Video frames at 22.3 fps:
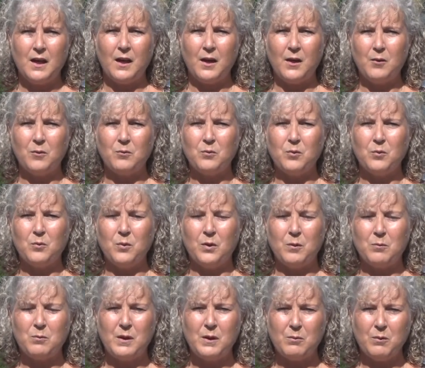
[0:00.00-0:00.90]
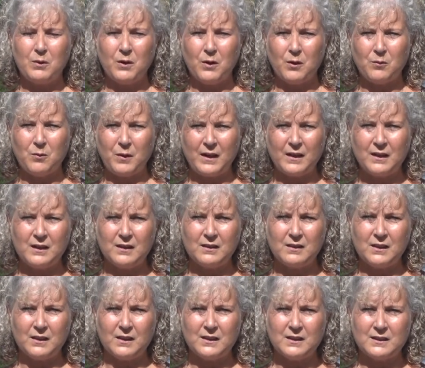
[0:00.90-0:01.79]
um, where people are
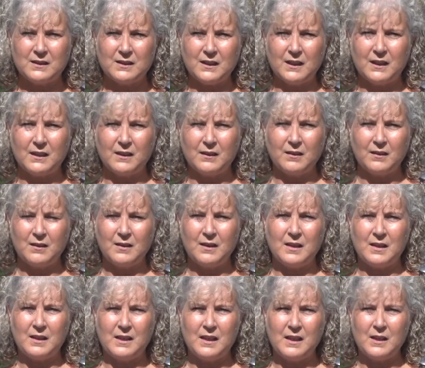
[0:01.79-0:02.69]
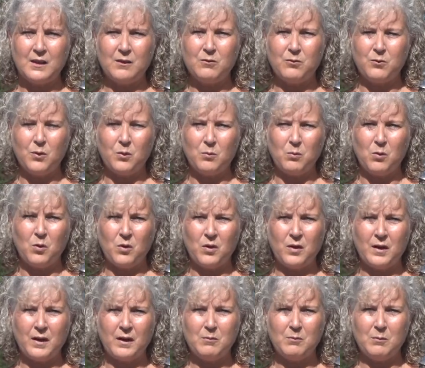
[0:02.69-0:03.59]
recognizing the need for
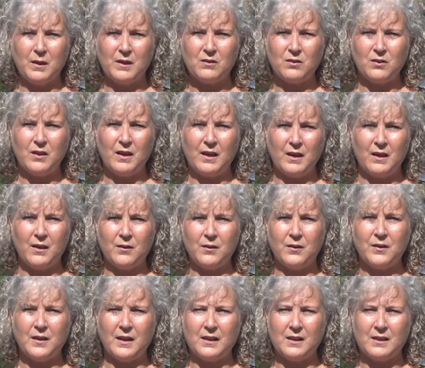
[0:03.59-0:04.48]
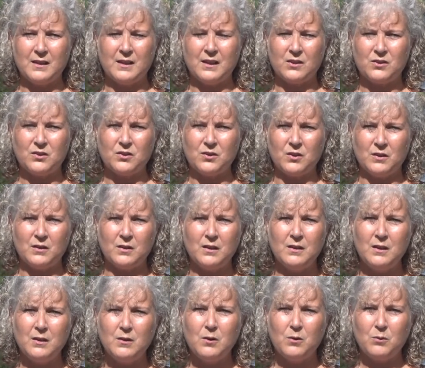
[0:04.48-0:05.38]
more mental health and addiction
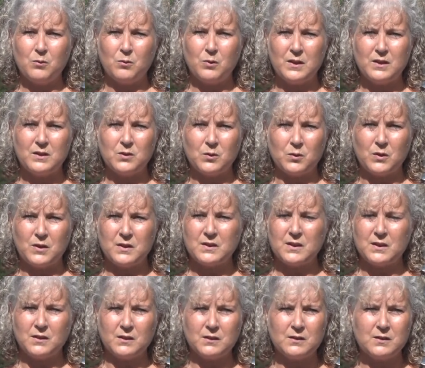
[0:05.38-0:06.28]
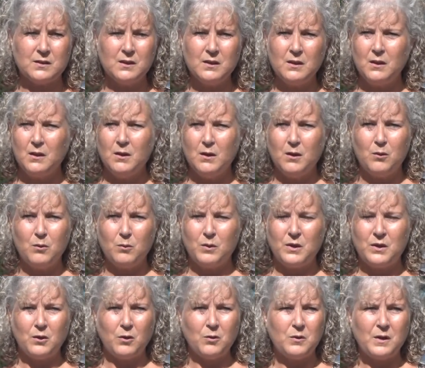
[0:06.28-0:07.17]
resources.
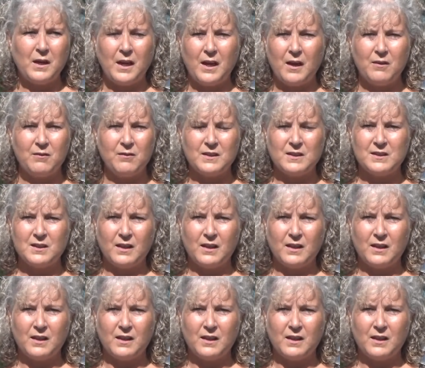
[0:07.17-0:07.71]
We don't have a